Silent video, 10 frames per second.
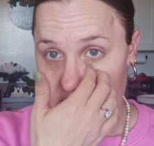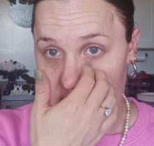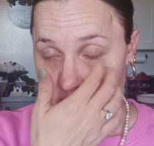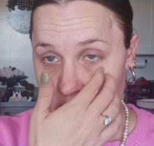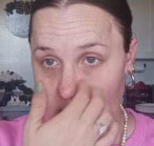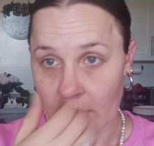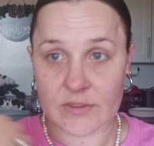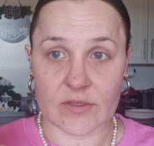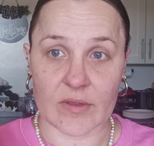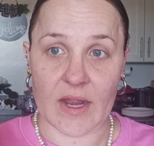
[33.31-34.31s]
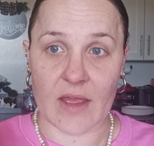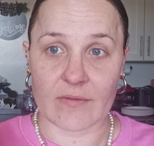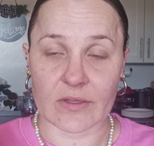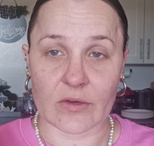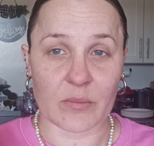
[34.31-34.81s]
and then I'm also going to have a
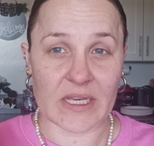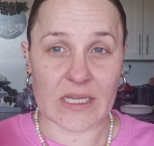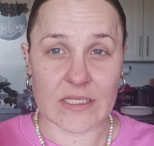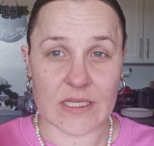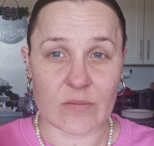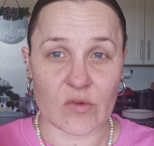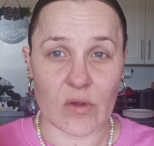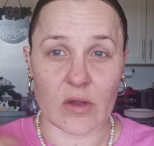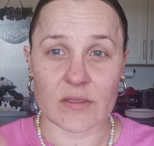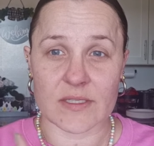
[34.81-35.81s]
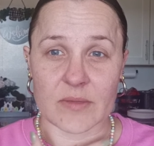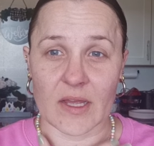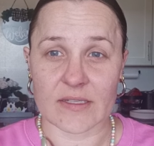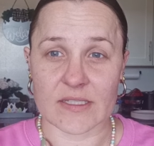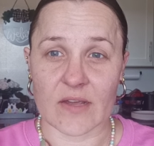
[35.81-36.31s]
little mini Temu haul,
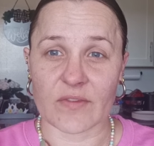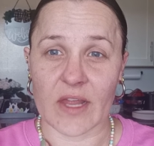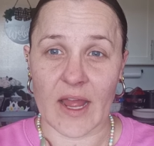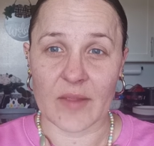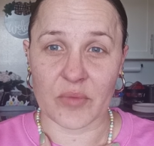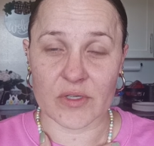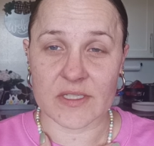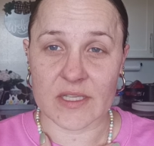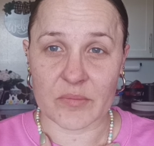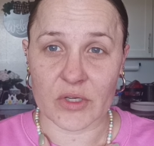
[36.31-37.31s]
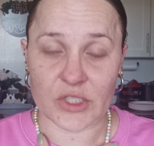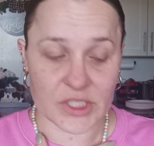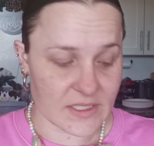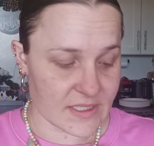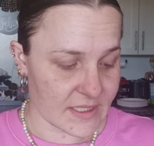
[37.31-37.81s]
stuff that I personally
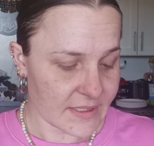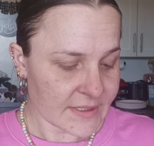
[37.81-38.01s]
purchased.